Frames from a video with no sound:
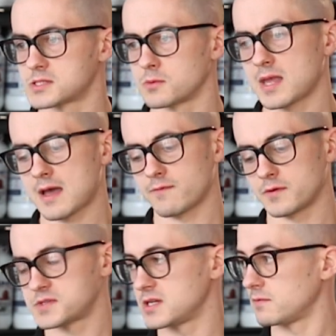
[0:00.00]
So we have
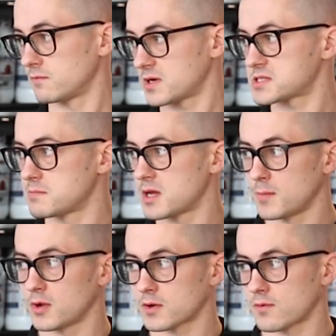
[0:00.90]
obviously resting
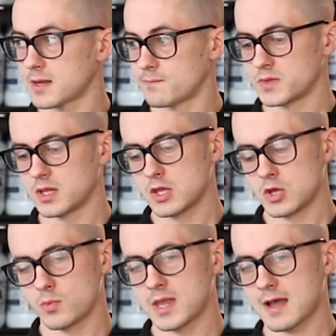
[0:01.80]
metabolic rate. Yeah.
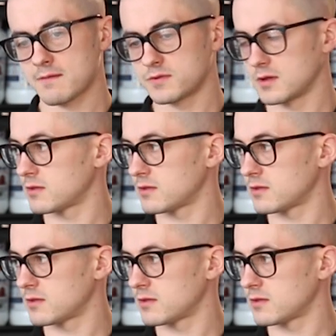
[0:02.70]
We have the